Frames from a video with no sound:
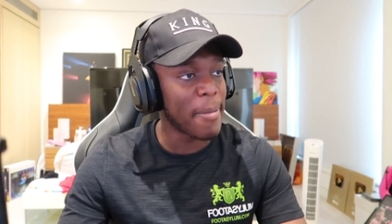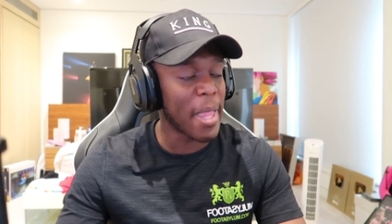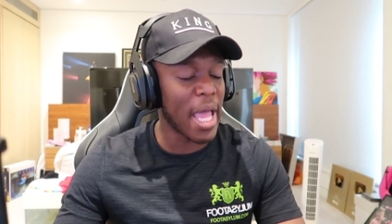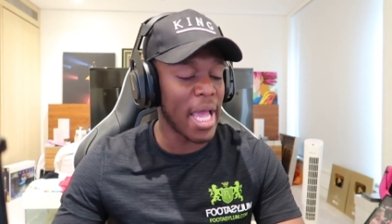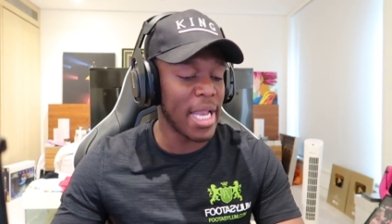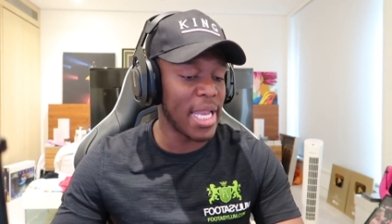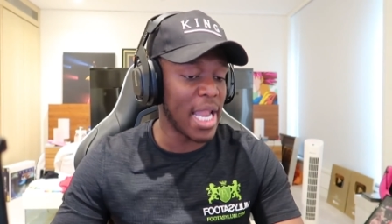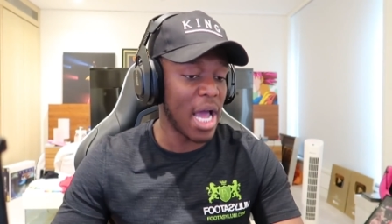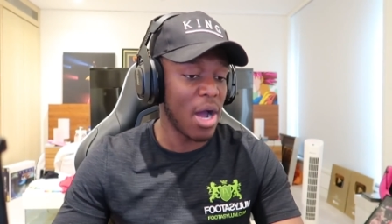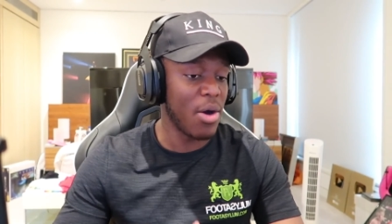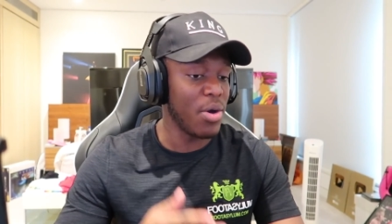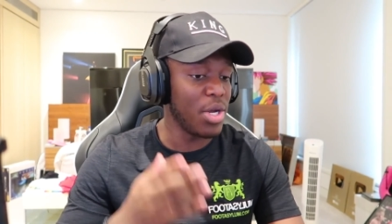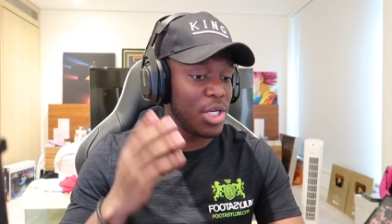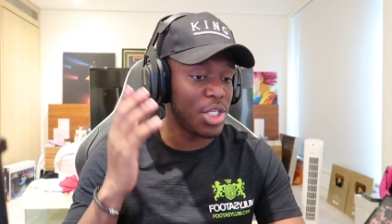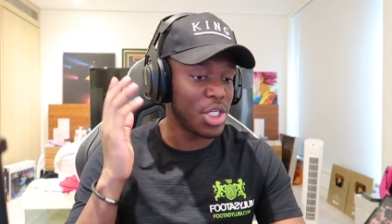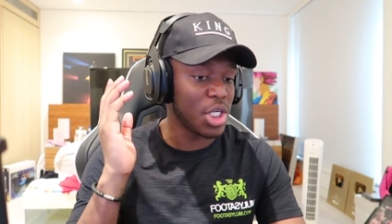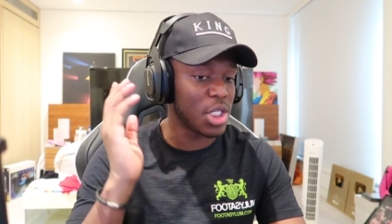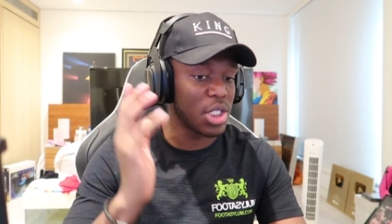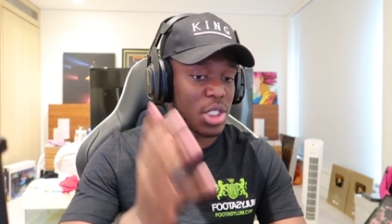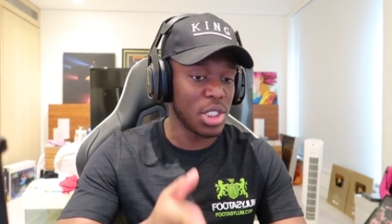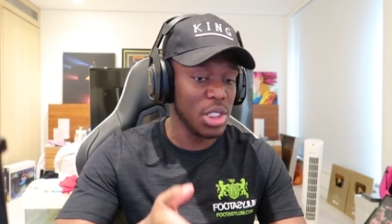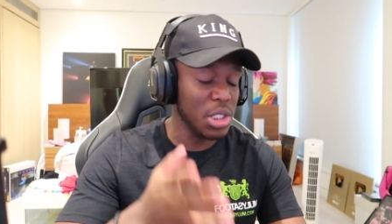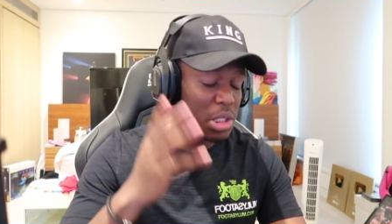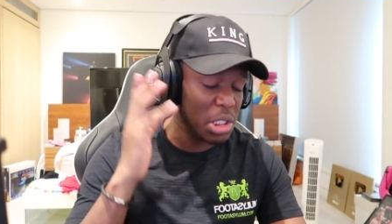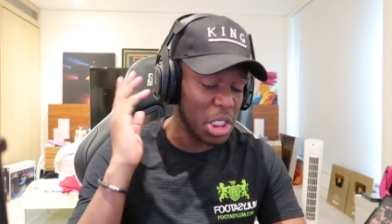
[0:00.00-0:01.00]
And now he
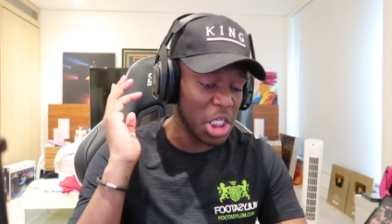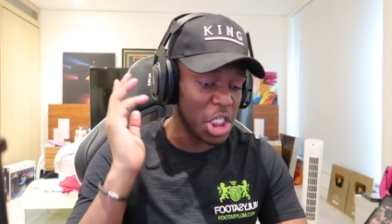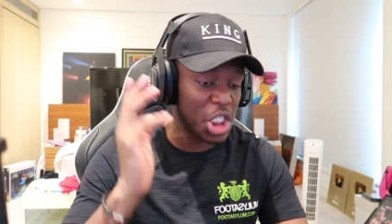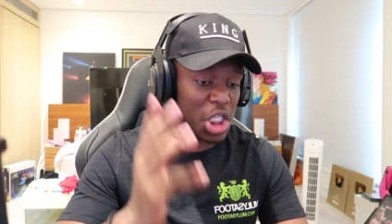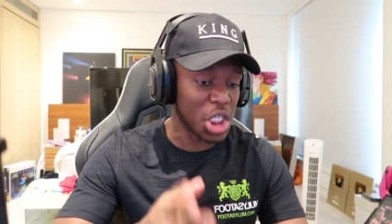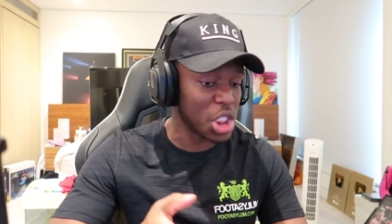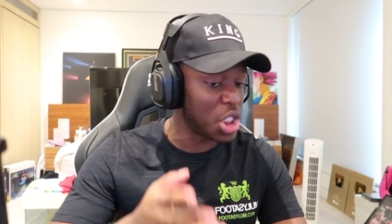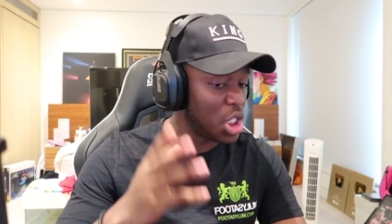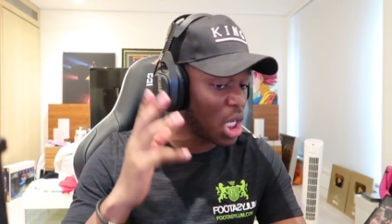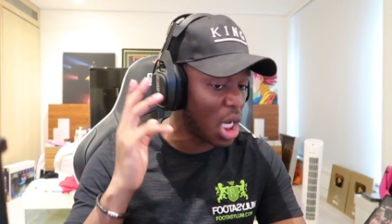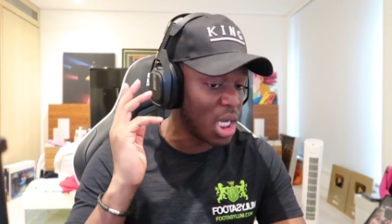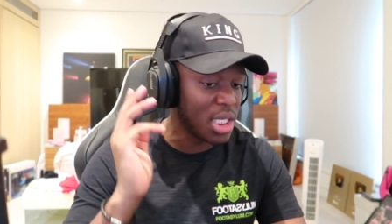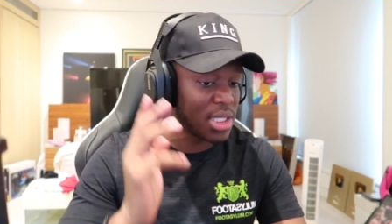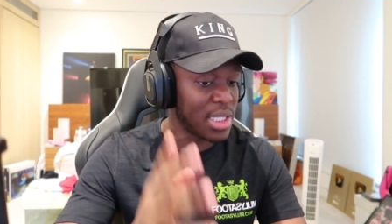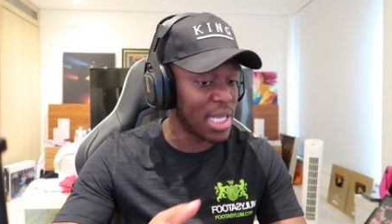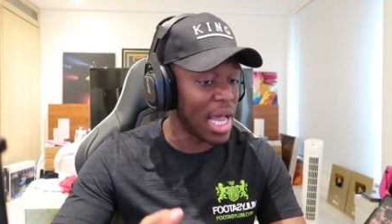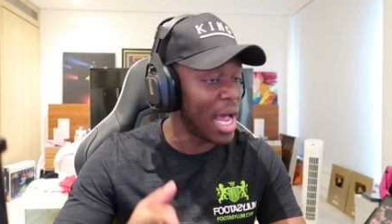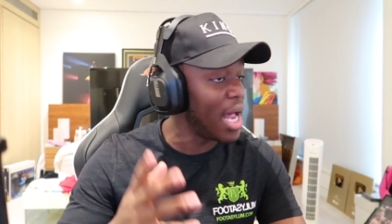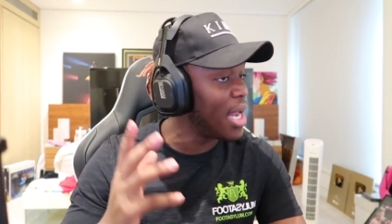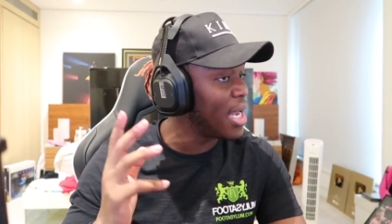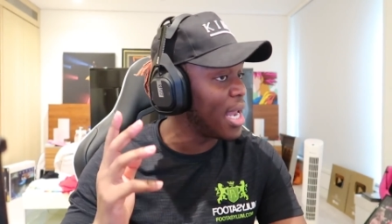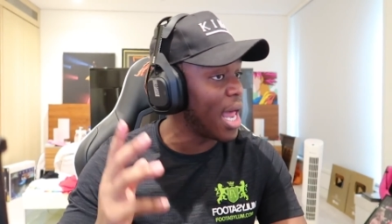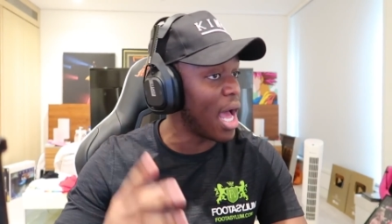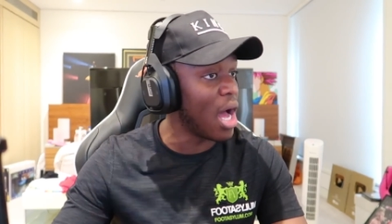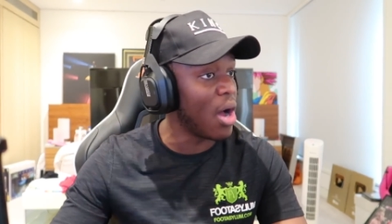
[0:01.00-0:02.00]
just does
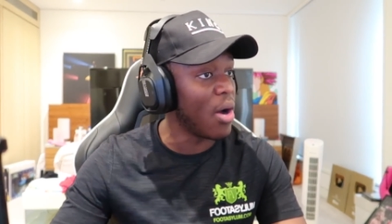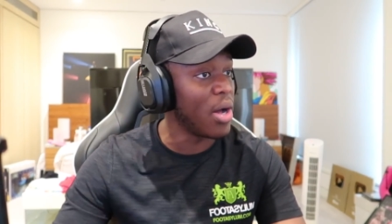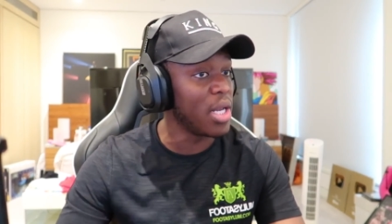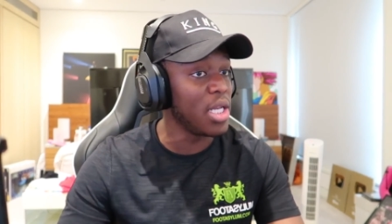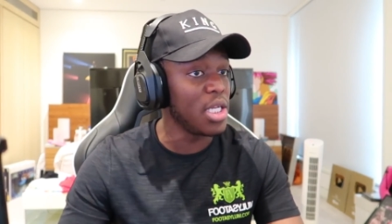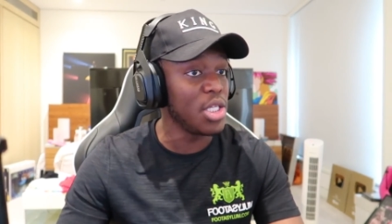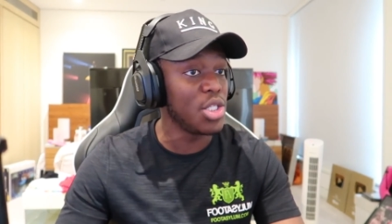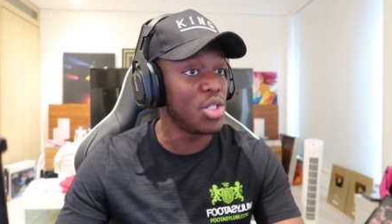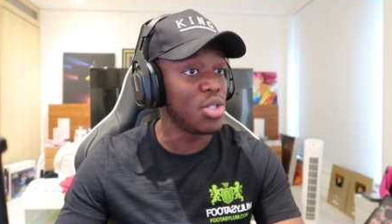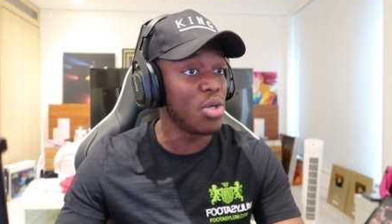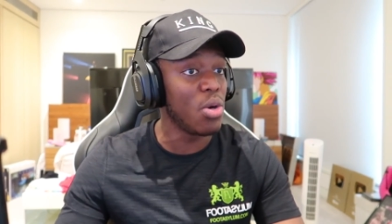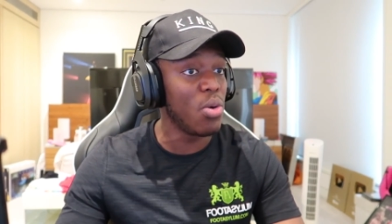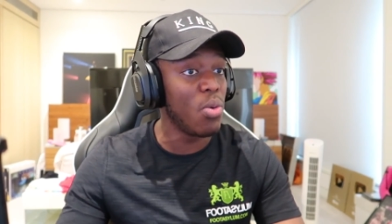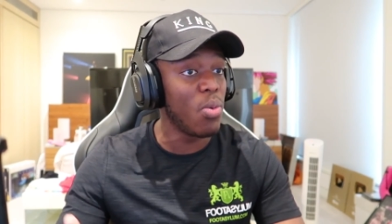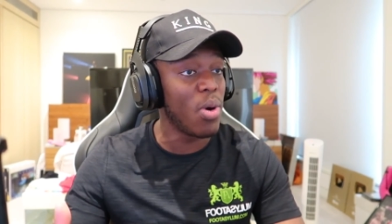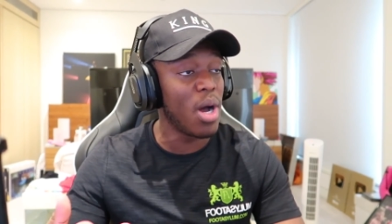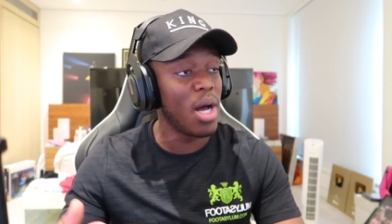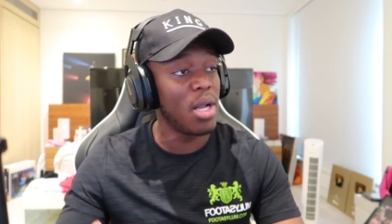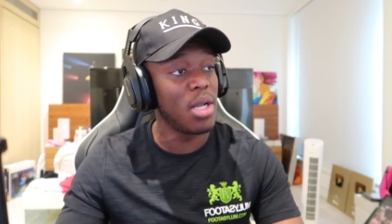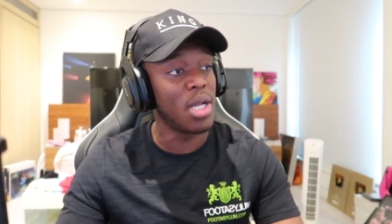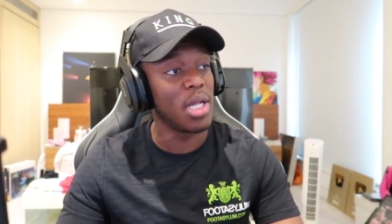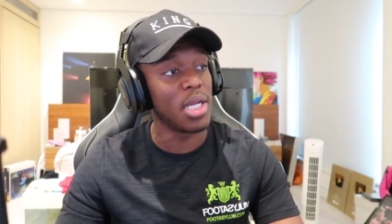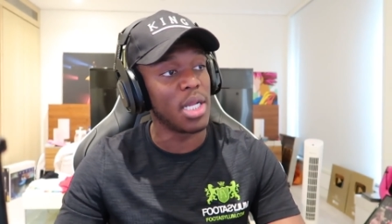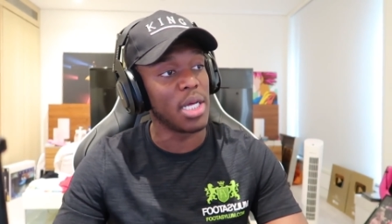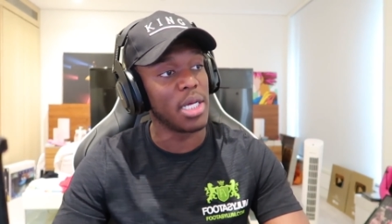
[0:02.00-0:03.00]
that now, and he's doing
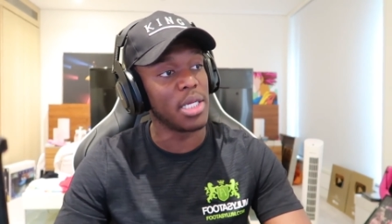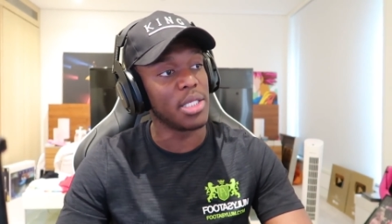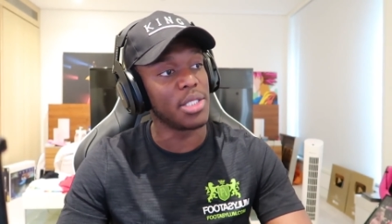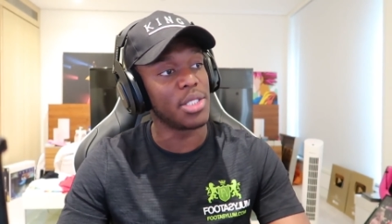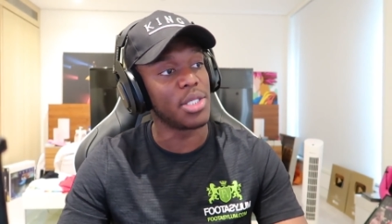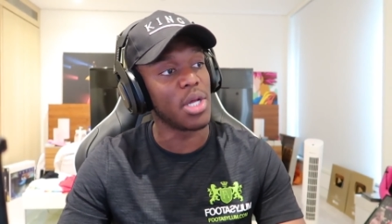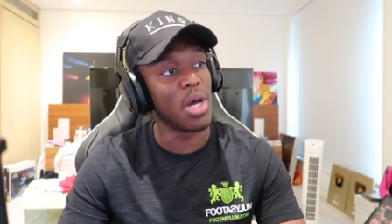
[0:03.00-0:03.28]
well at it.